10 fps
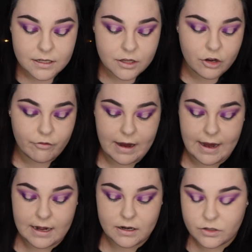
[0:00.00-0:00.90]
the
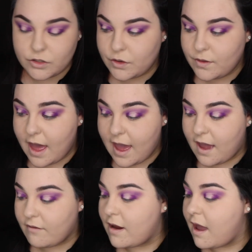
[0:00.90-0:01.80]
green to the
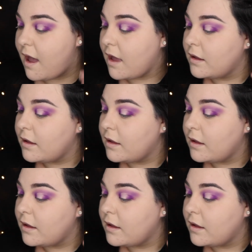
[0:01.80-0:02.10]
area